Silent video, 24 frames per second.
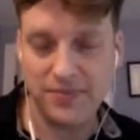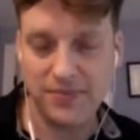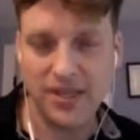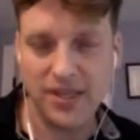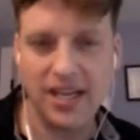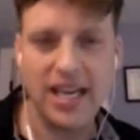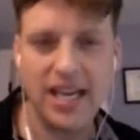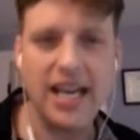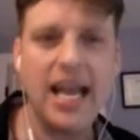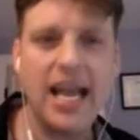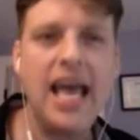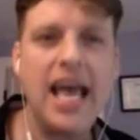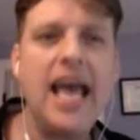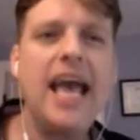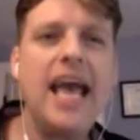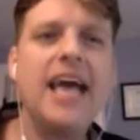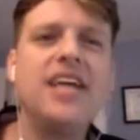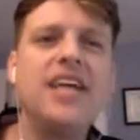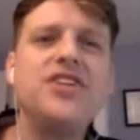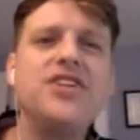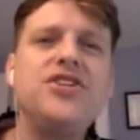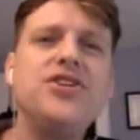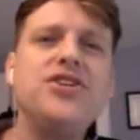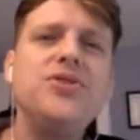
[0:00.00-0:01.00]
Okay.
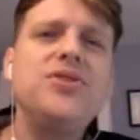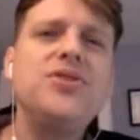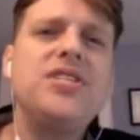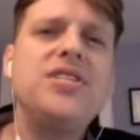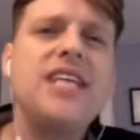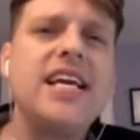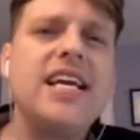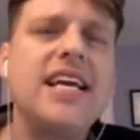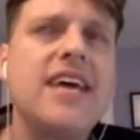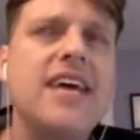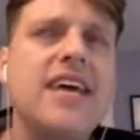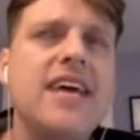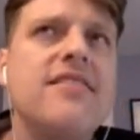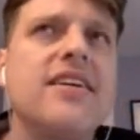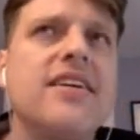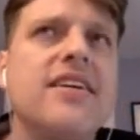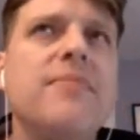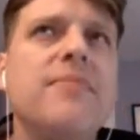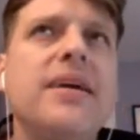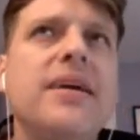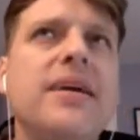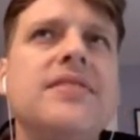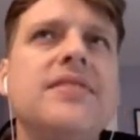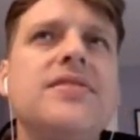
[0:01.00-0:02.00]
And a two state ethic
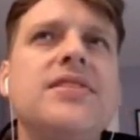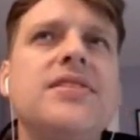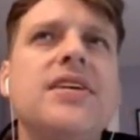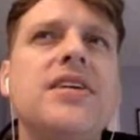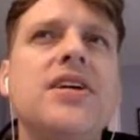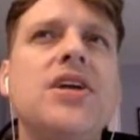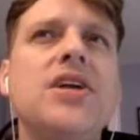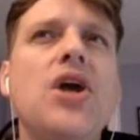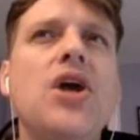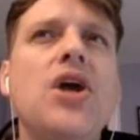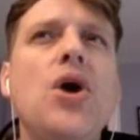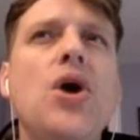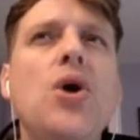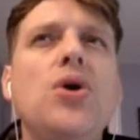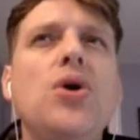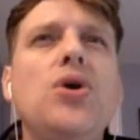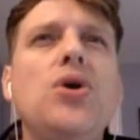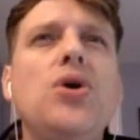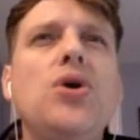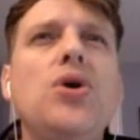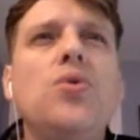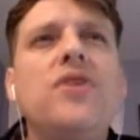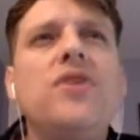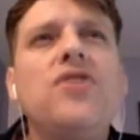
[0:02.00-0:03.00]
means that
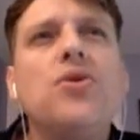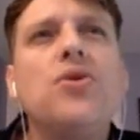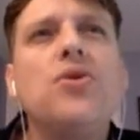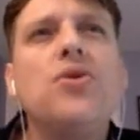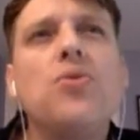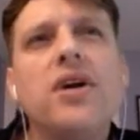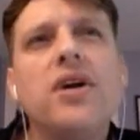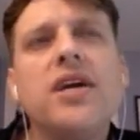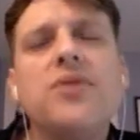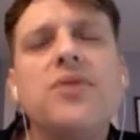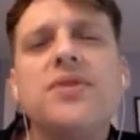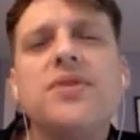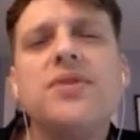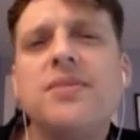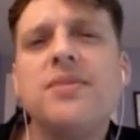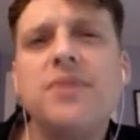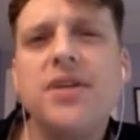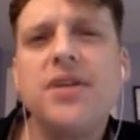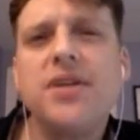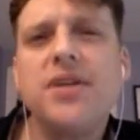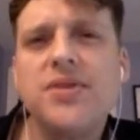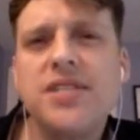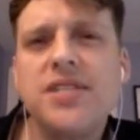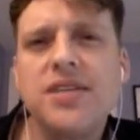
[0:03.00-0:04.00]
if you're working with
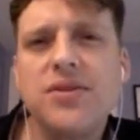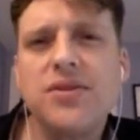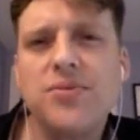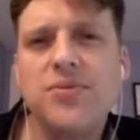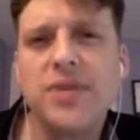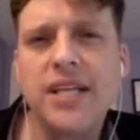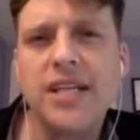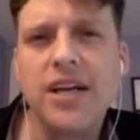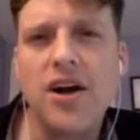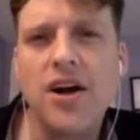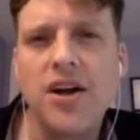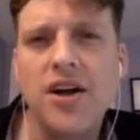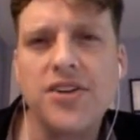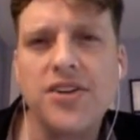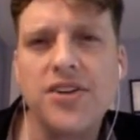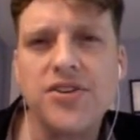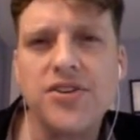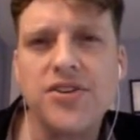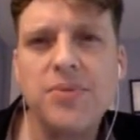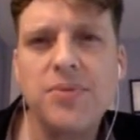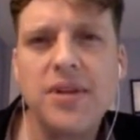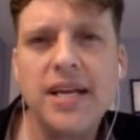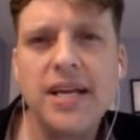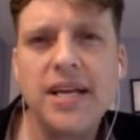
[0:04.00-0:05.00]
somebody who's in a really
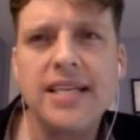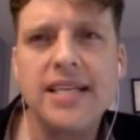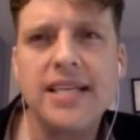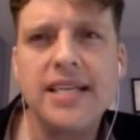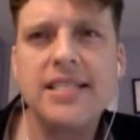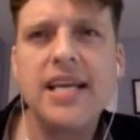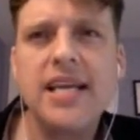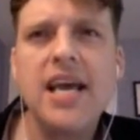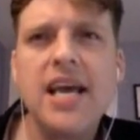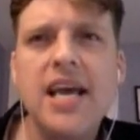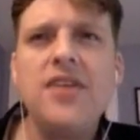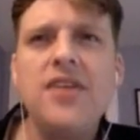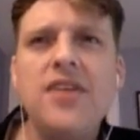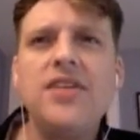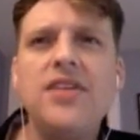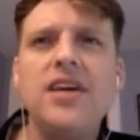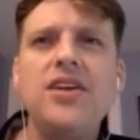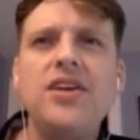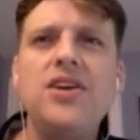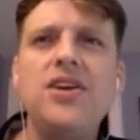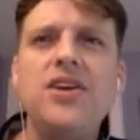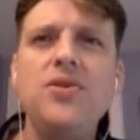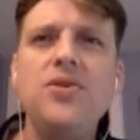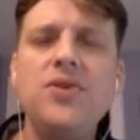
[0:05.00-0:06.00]
altered place,
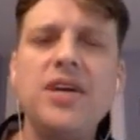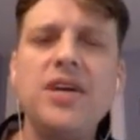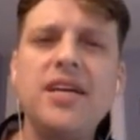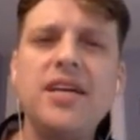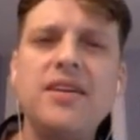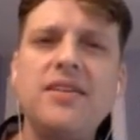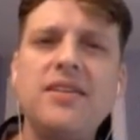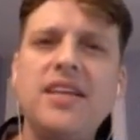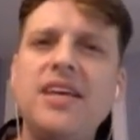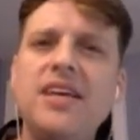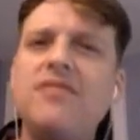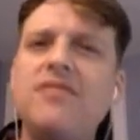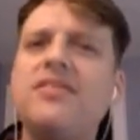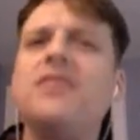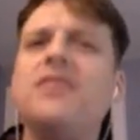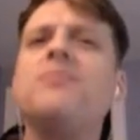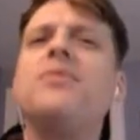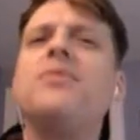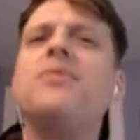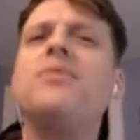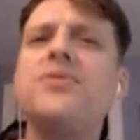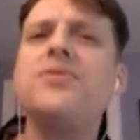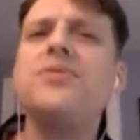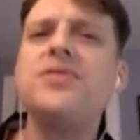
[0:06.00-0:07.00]
that you can live in
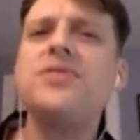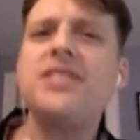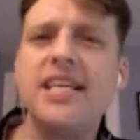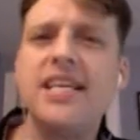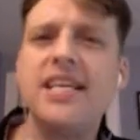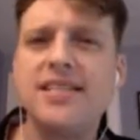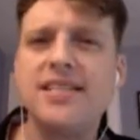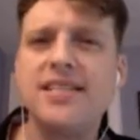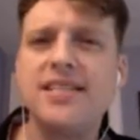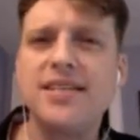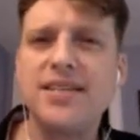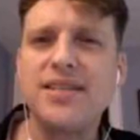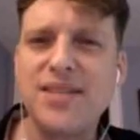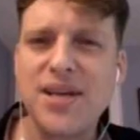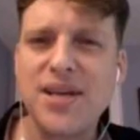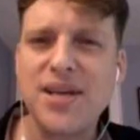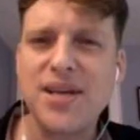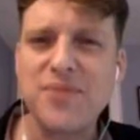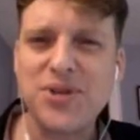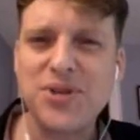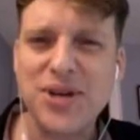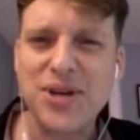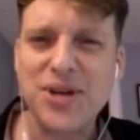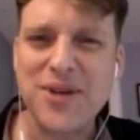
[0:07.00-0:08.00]
both states at the
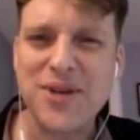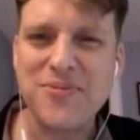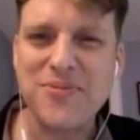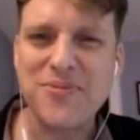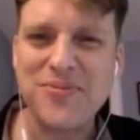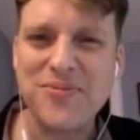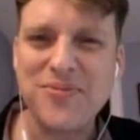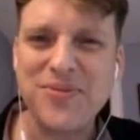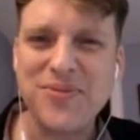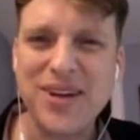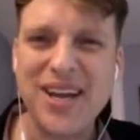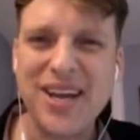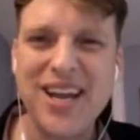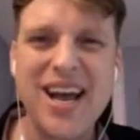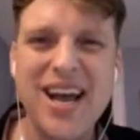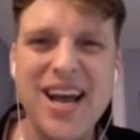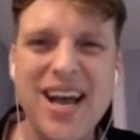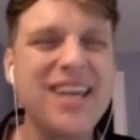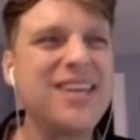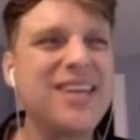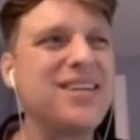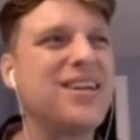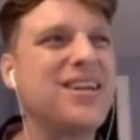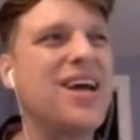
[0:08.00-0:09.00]
same time. Okay.
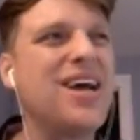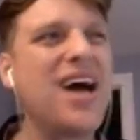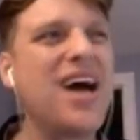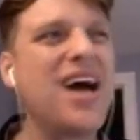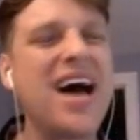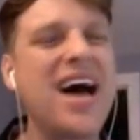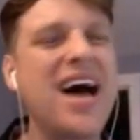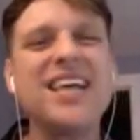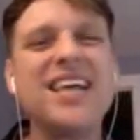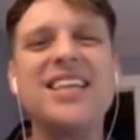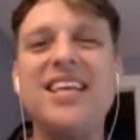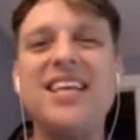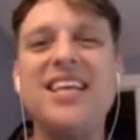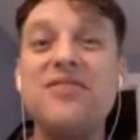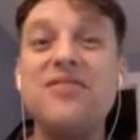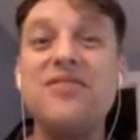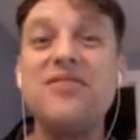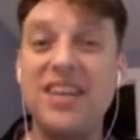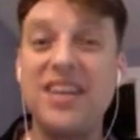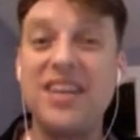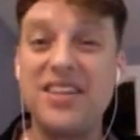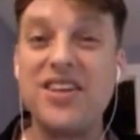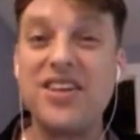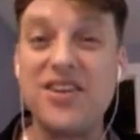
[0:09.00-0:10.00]
I can I can live
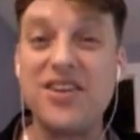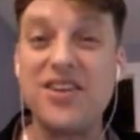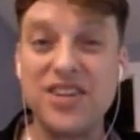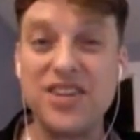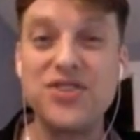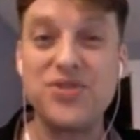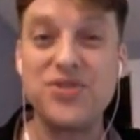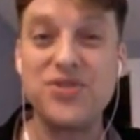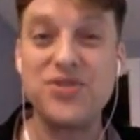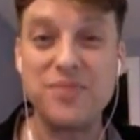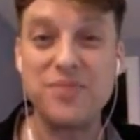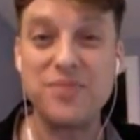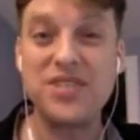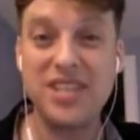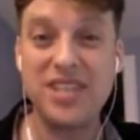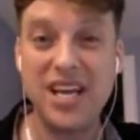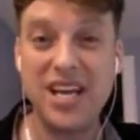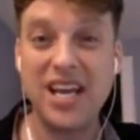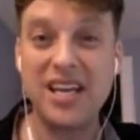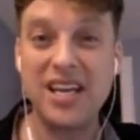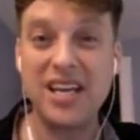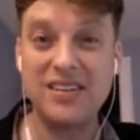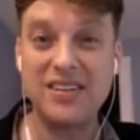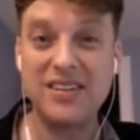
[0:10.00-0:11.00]
in their extreme
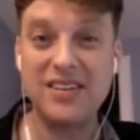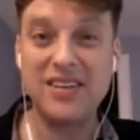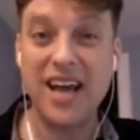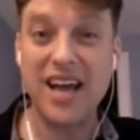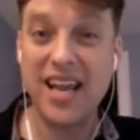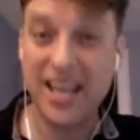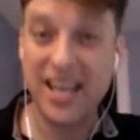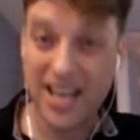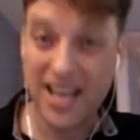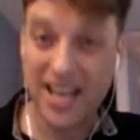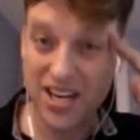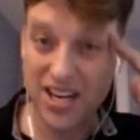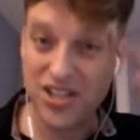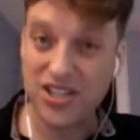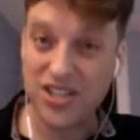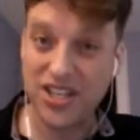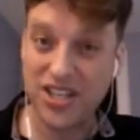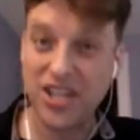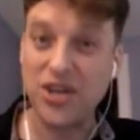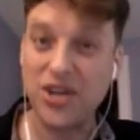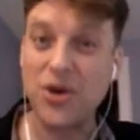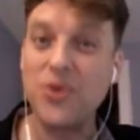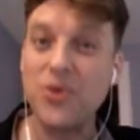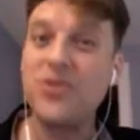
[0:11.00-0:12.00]
state. I can actually
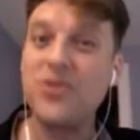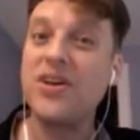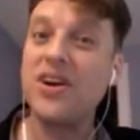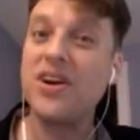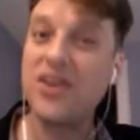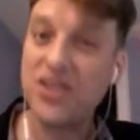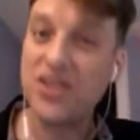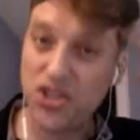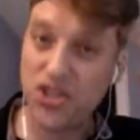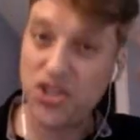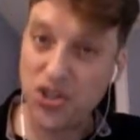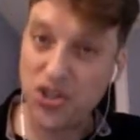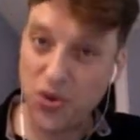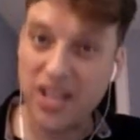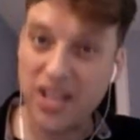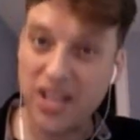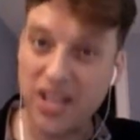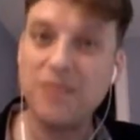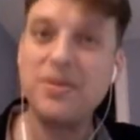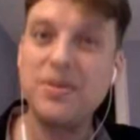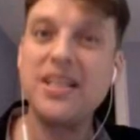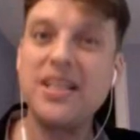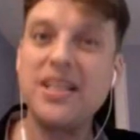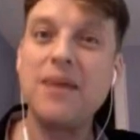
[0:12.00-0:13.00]
go there and
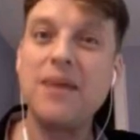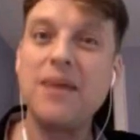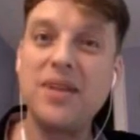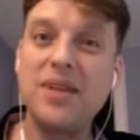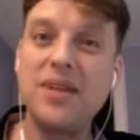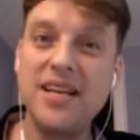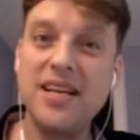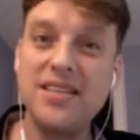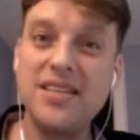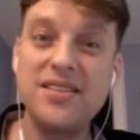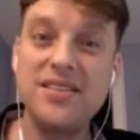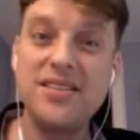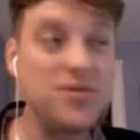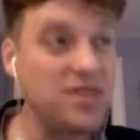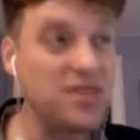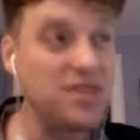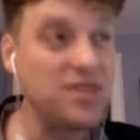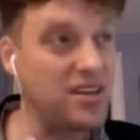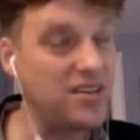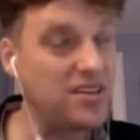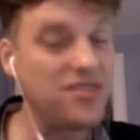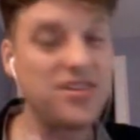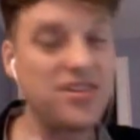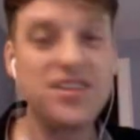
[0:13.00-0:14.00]
join them in that place. You
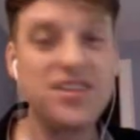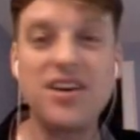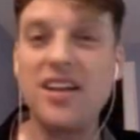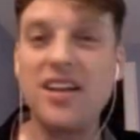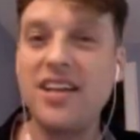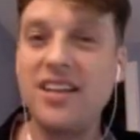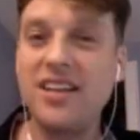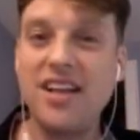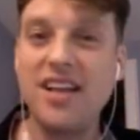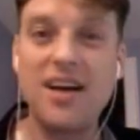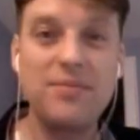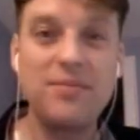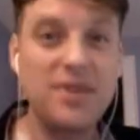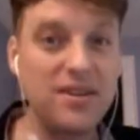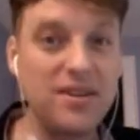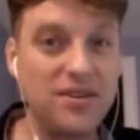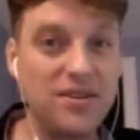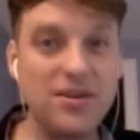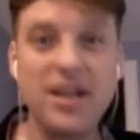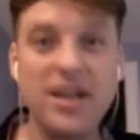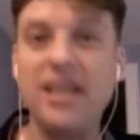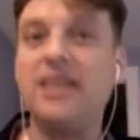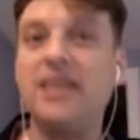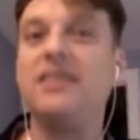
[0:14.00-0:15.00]
think you're the Dalai Lama?
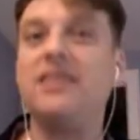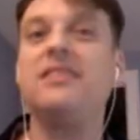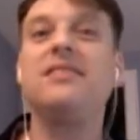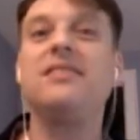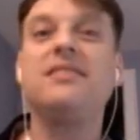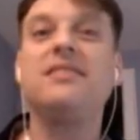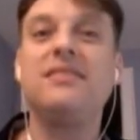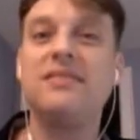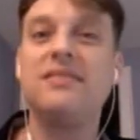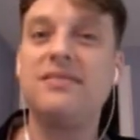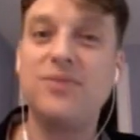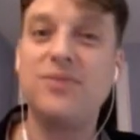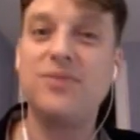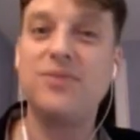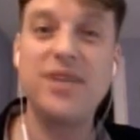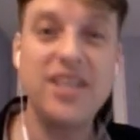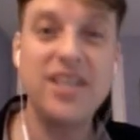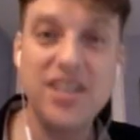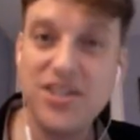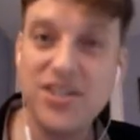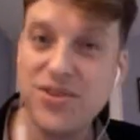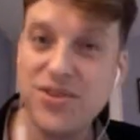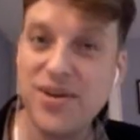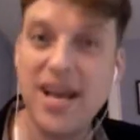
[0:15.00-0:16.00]
Great. What are you
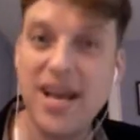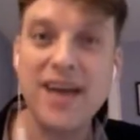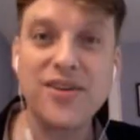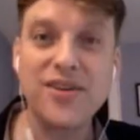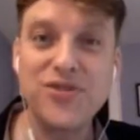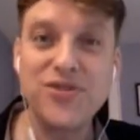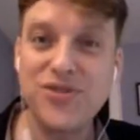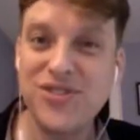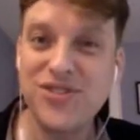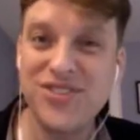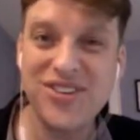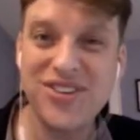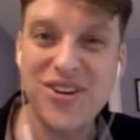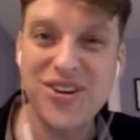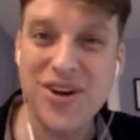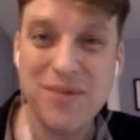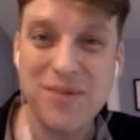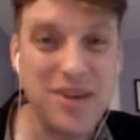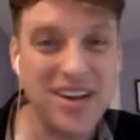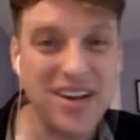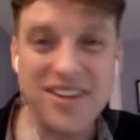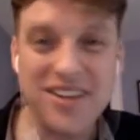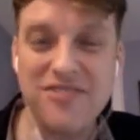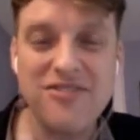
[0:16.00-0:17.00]
going to do next? You know, I'm
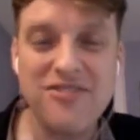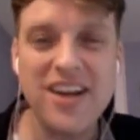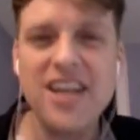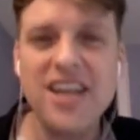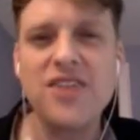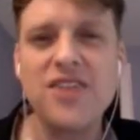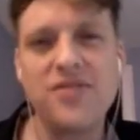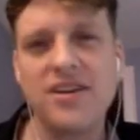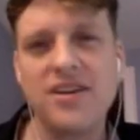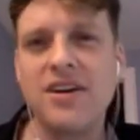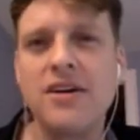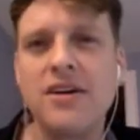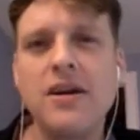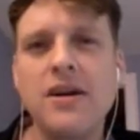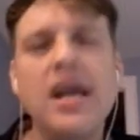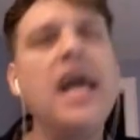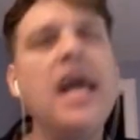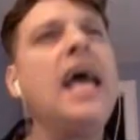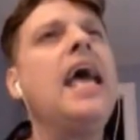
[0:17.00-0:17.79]
not going to fight you there.